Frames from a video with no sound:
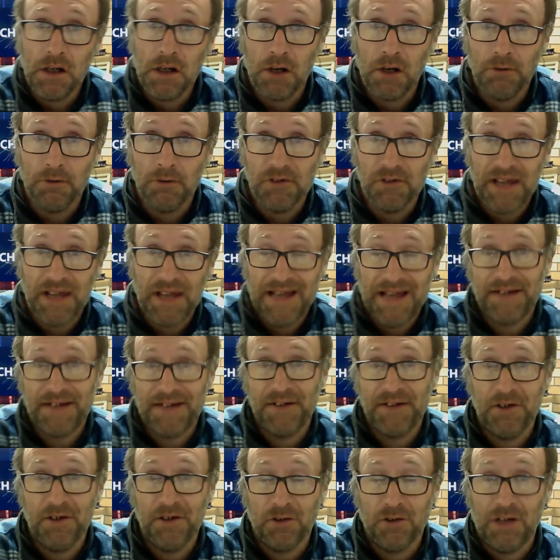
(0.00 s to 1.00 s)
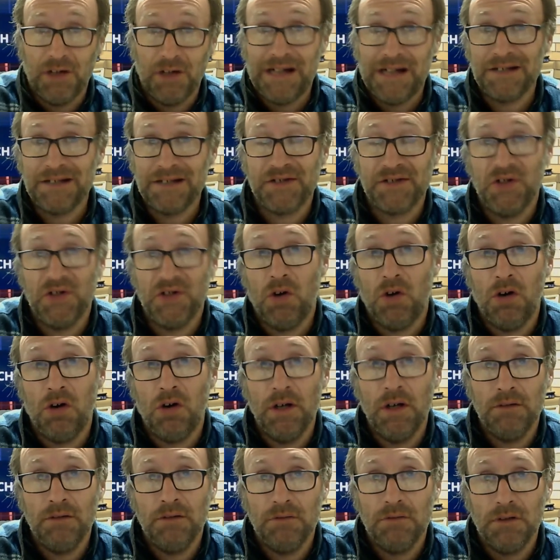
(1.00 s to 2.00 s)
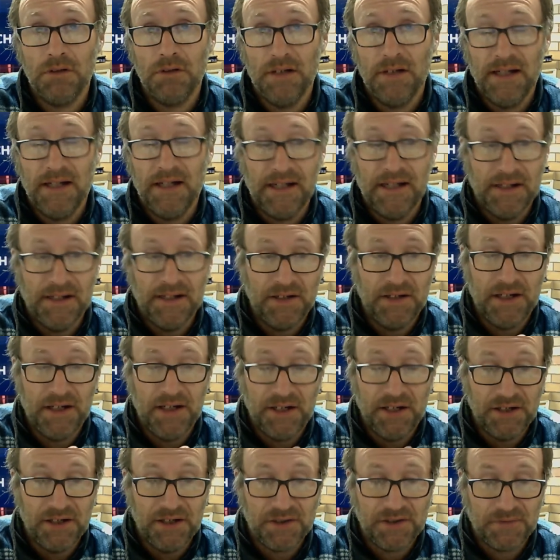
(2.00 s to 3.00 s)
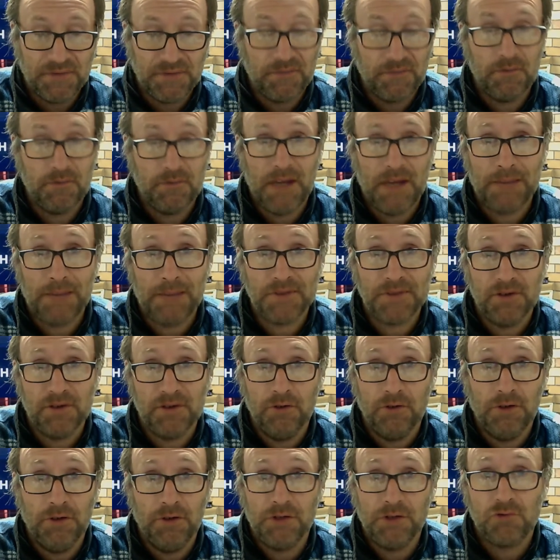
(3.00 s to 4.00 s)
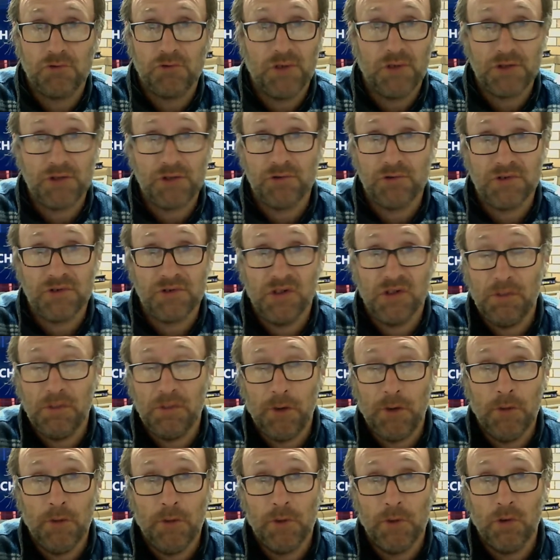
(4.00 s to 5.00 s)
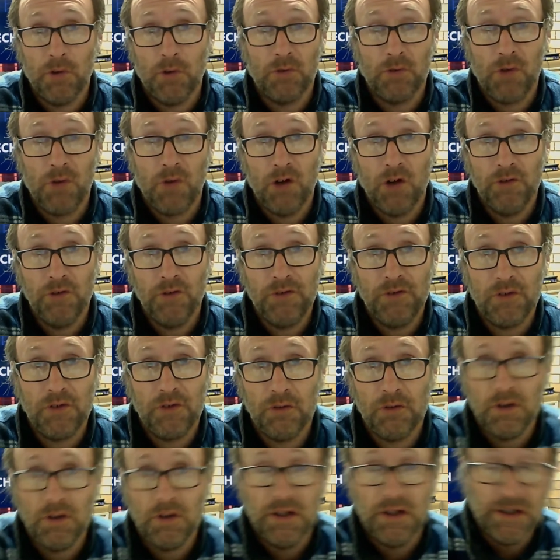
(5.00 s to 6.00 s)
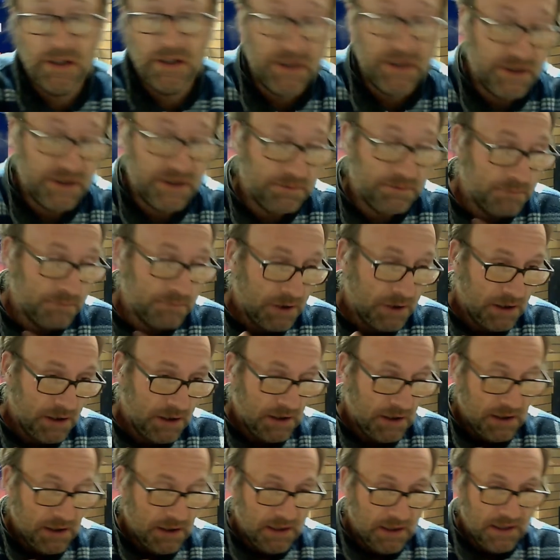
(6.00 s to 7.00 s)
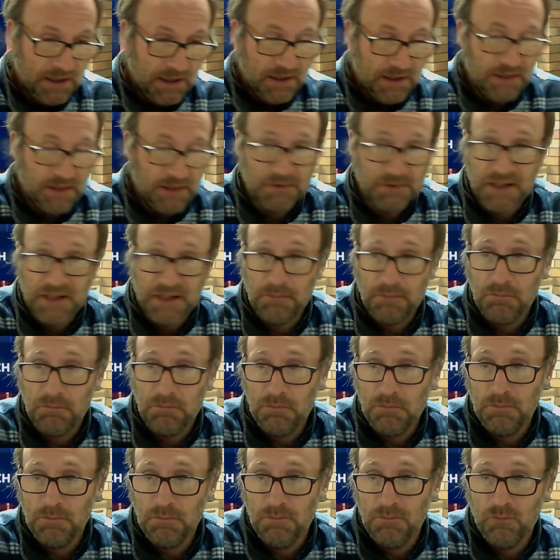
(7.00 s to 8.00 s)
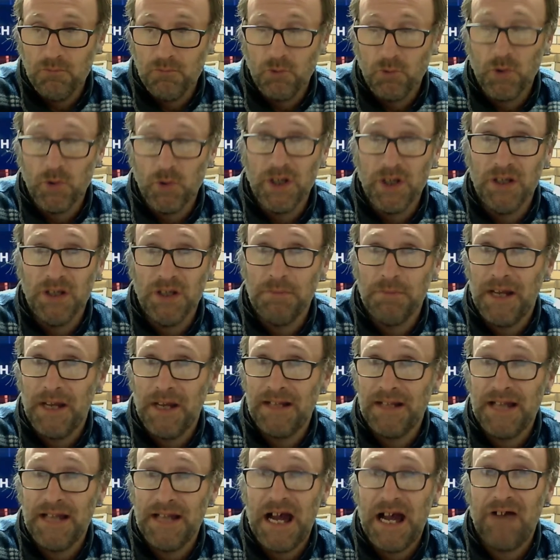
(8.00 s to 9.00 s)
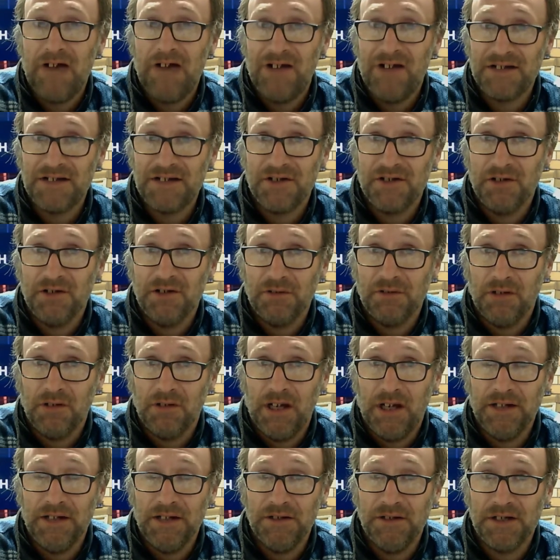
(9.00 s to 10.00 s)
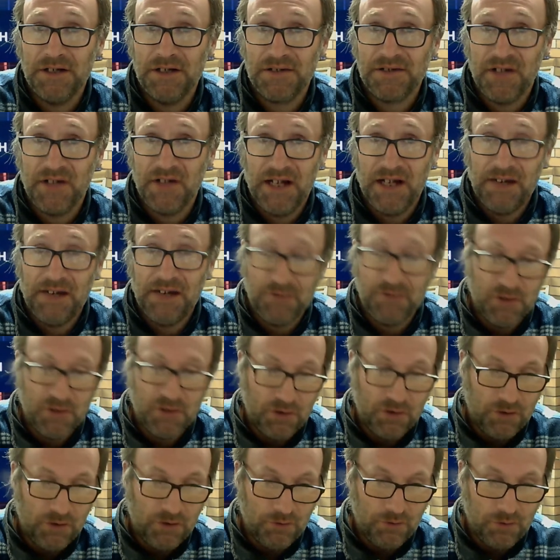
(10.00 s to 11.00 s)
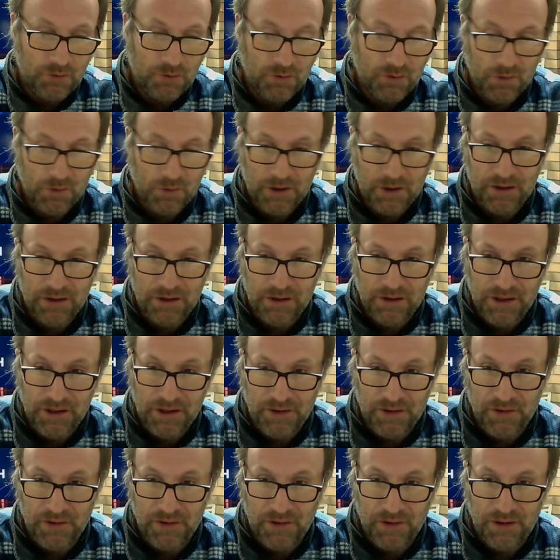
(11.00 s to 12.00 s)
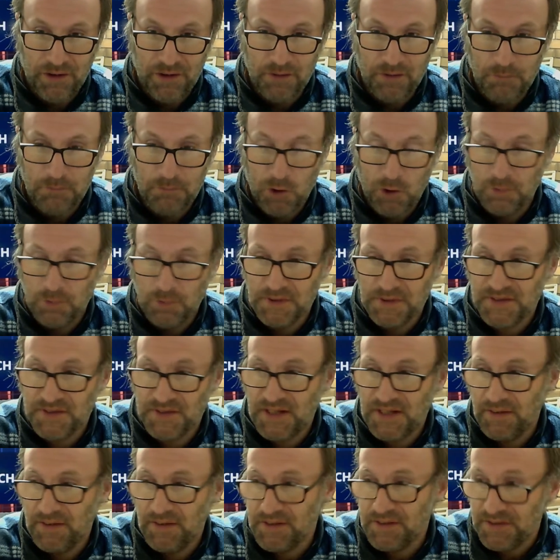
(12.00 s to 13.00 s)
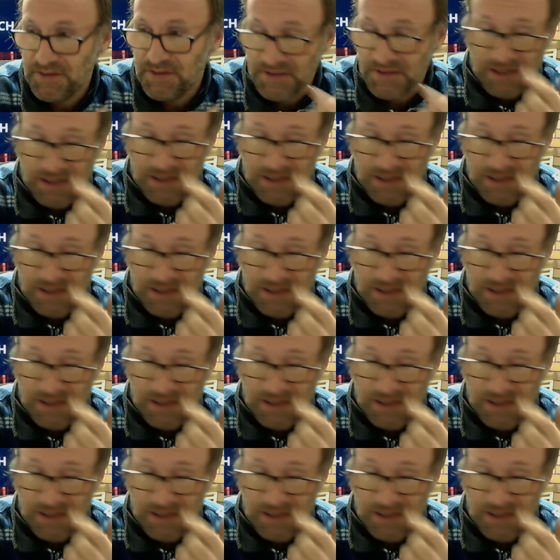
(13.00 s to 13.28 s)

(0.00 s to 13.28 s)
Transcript: I was out in it last night and it is absolutely treacherous at the moment on the roads. There was that really bad car accident late yesterday afternoon where in Melbourne's southeastern